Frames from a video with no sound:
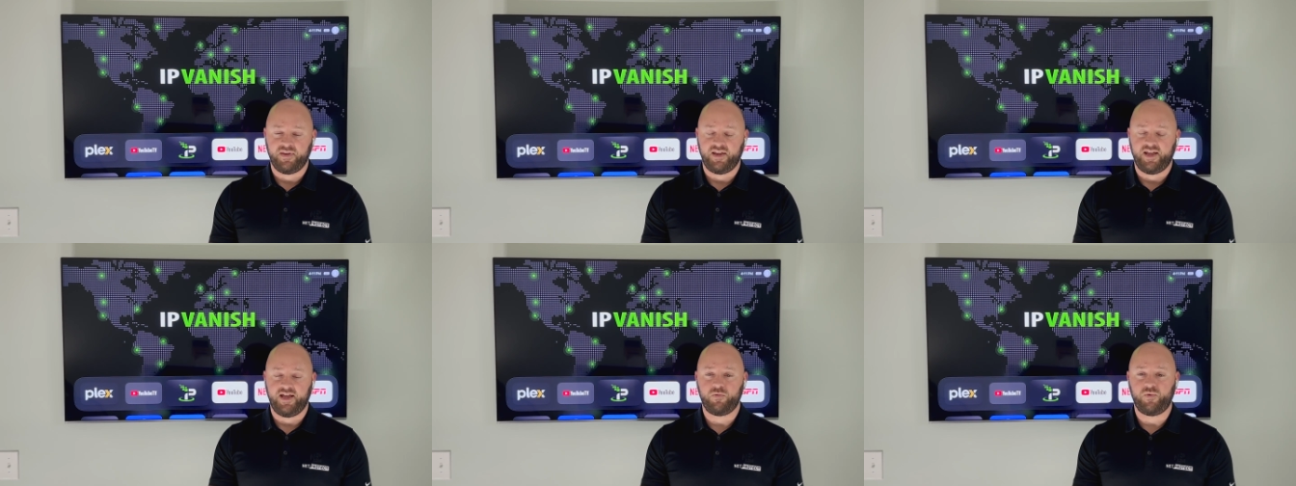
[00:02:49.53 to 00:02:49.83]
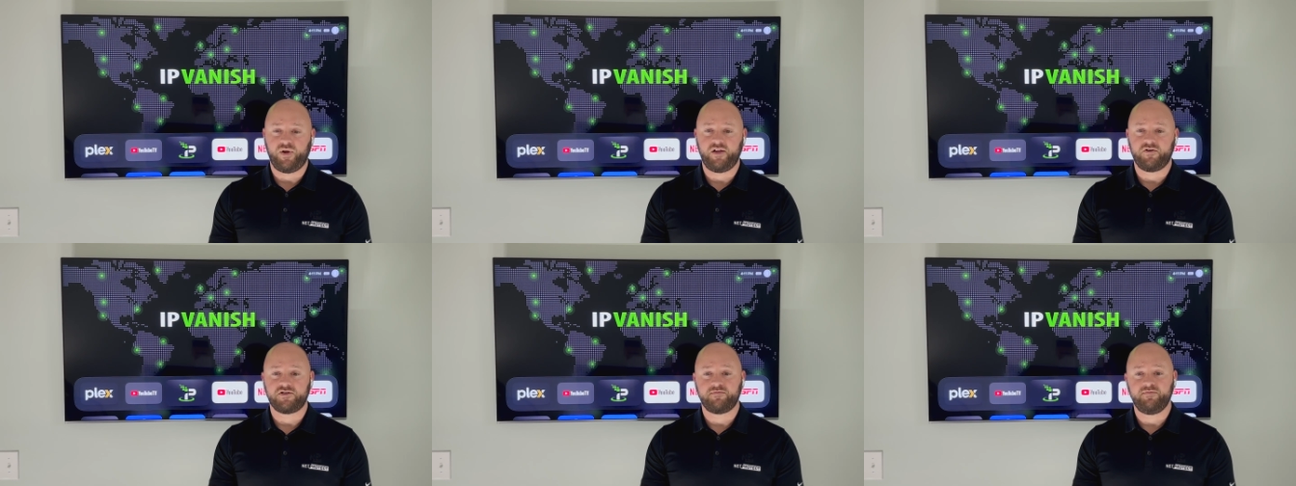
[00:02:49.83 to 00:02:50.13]
and
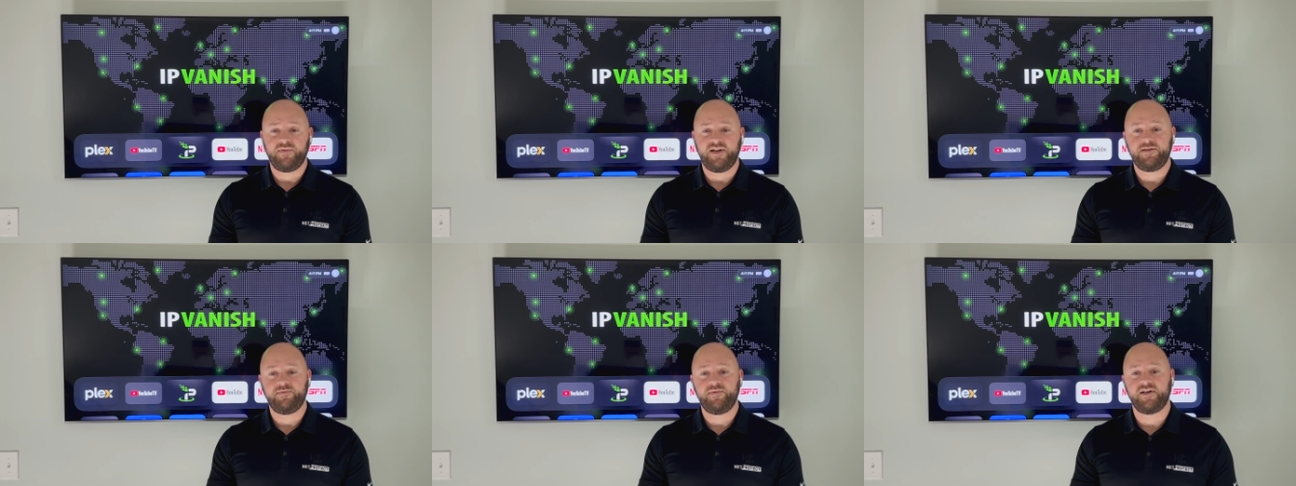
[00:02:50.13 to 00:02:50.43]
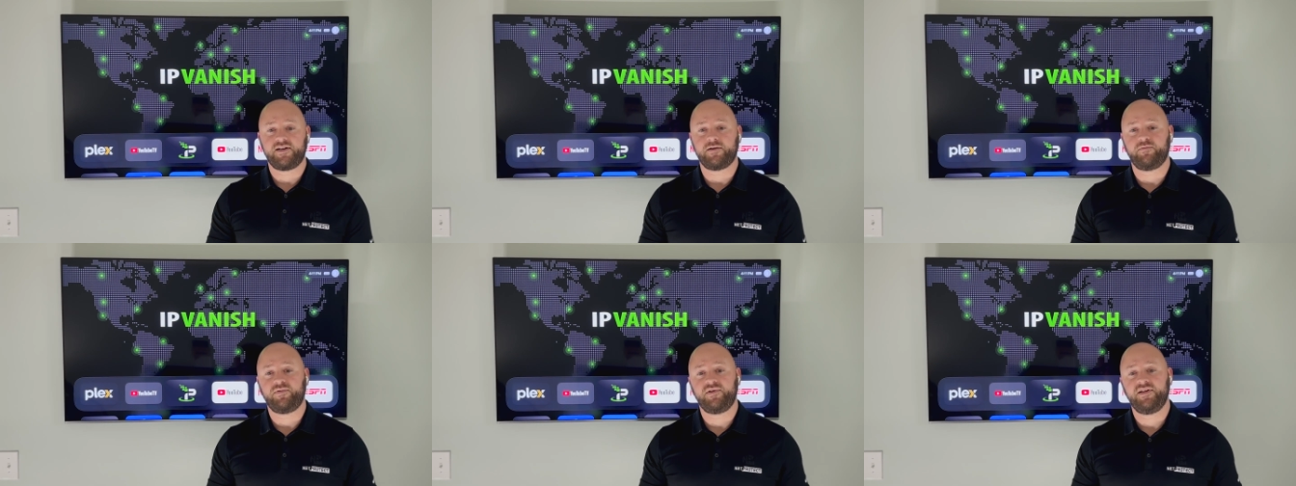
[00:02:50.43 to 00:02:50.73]
while it was meant to be a
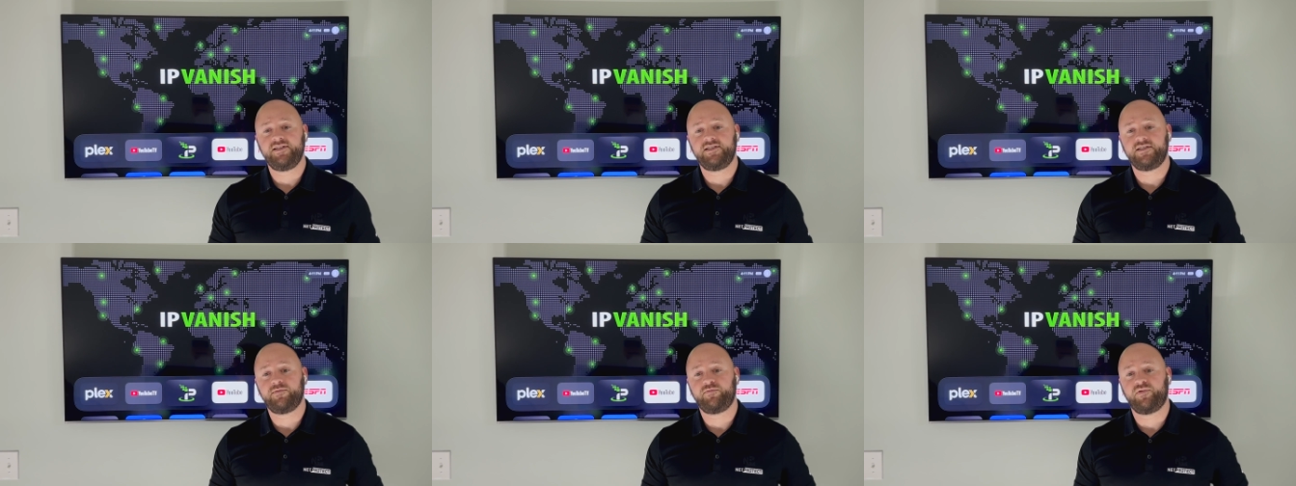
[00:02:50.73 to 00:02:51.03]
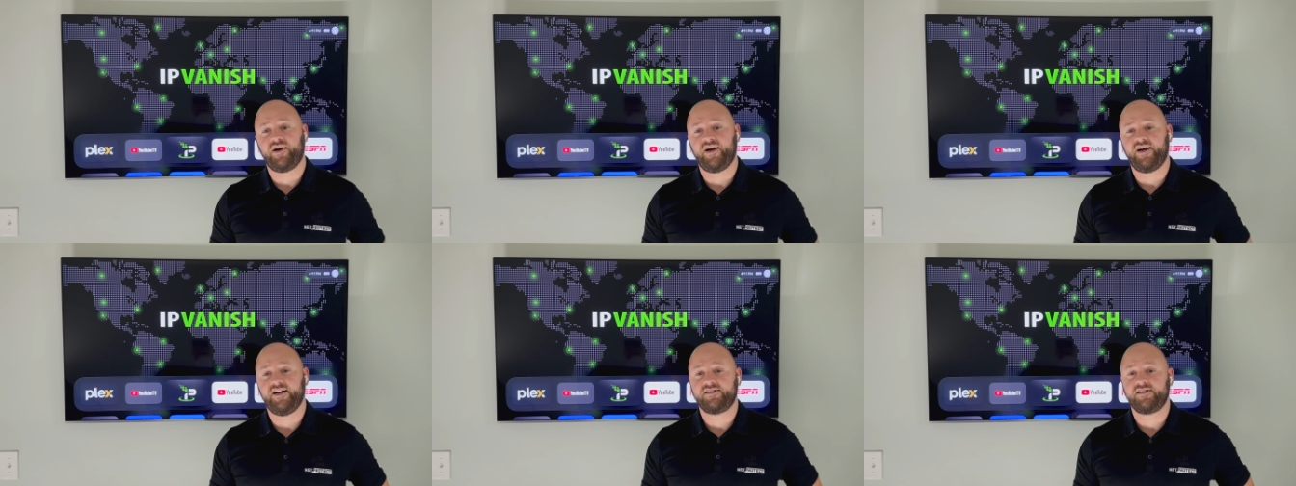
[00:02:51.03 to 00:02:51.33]
complete
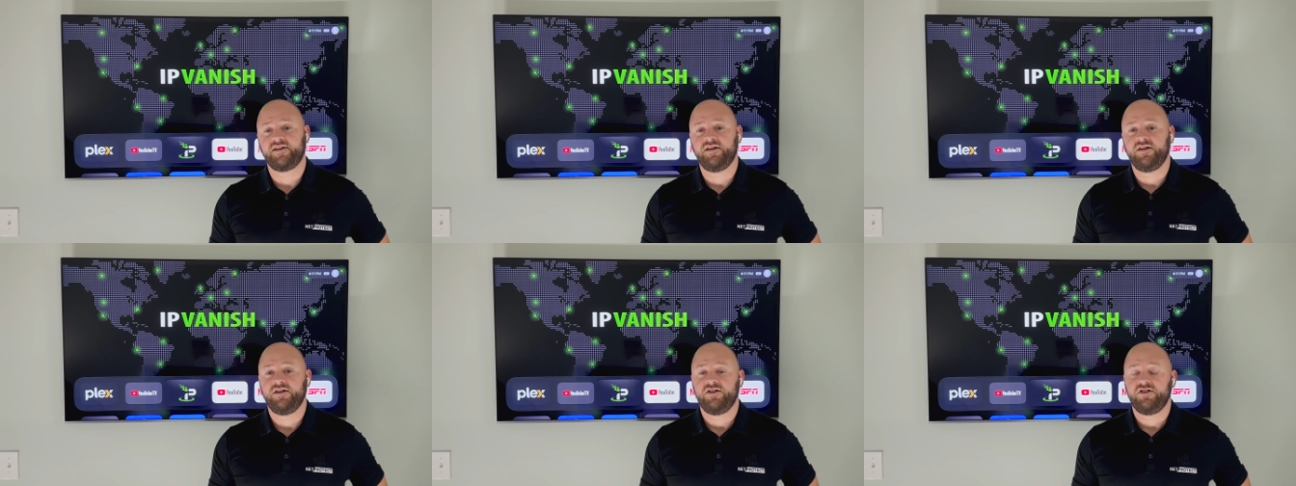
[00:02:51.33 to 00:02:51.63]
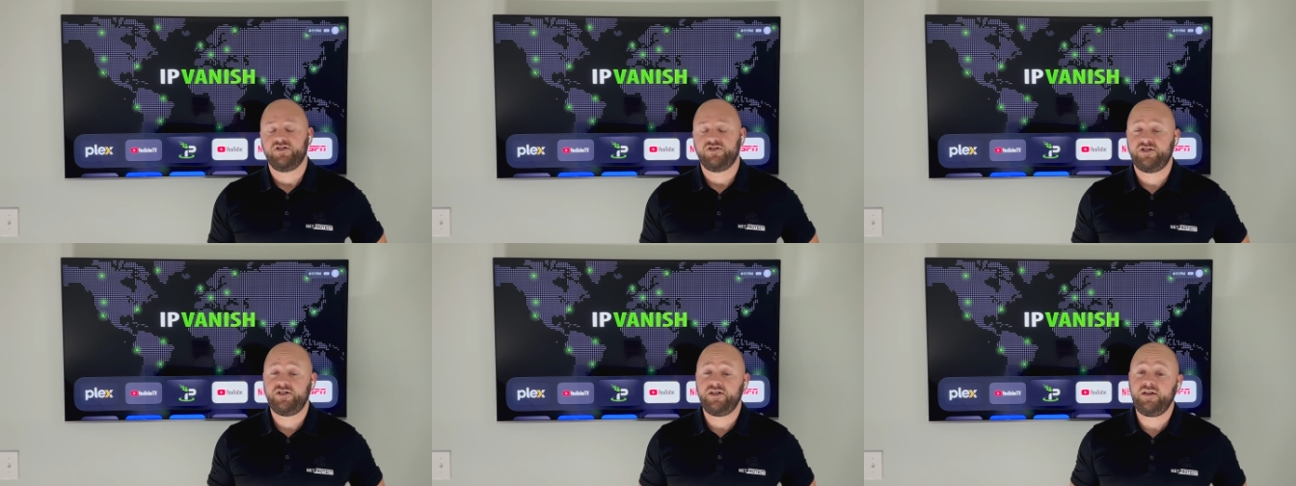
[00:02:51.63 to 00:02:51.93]
surprise,
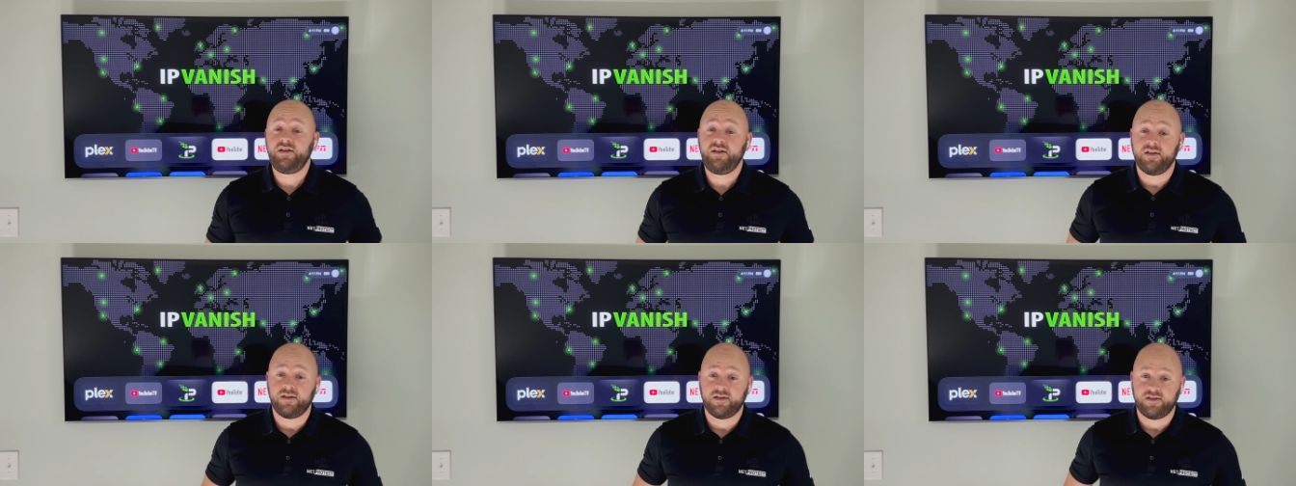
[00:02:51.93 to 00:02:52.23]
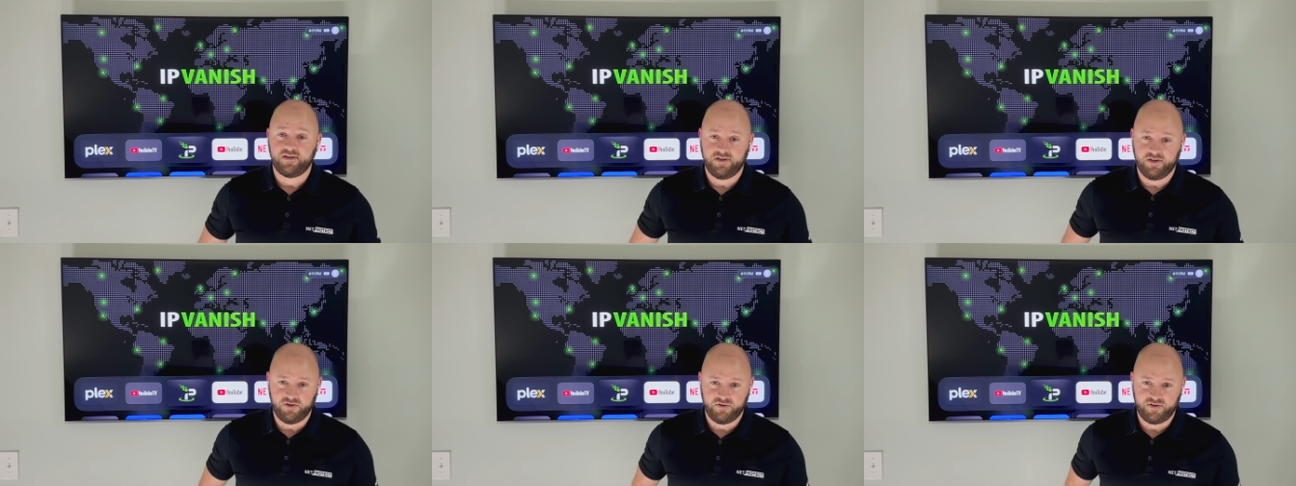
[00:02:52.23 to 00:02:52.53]
she
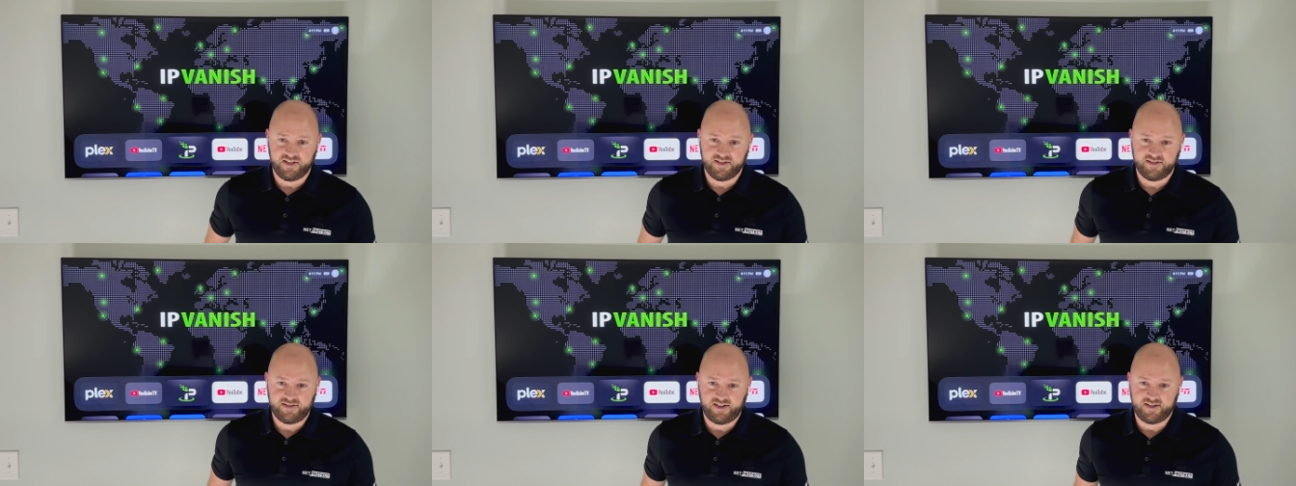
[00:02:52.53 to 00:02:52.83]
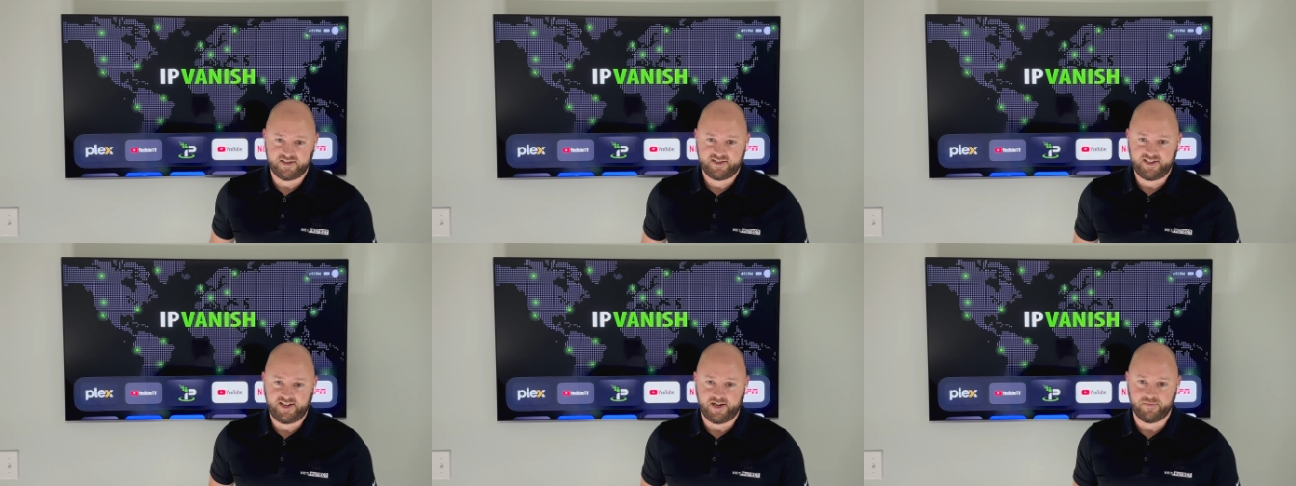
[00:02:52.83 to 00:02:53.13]
knew the entire
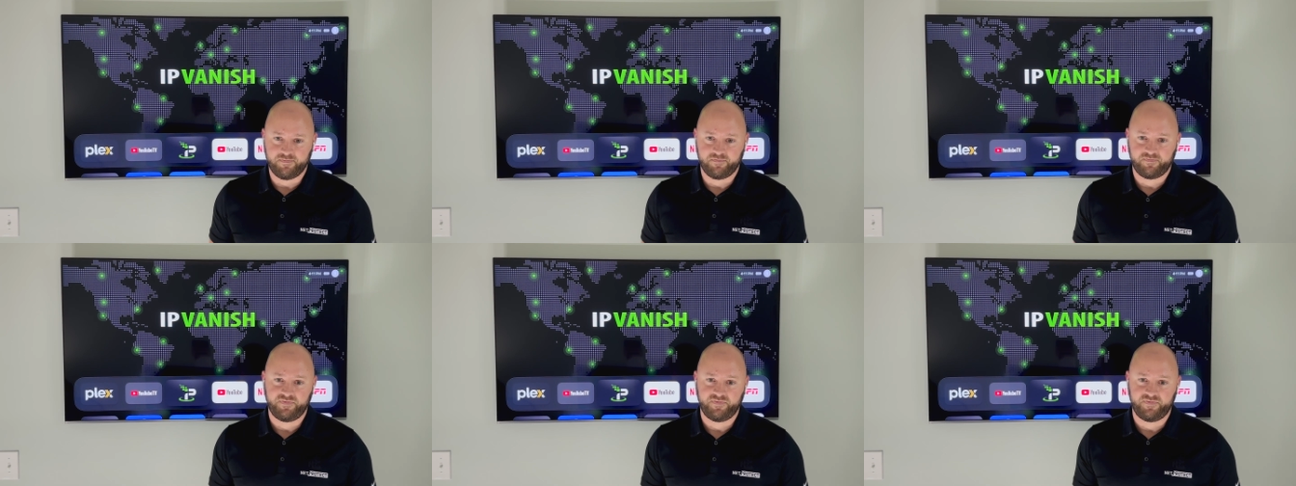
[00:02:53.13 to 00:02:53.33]
time.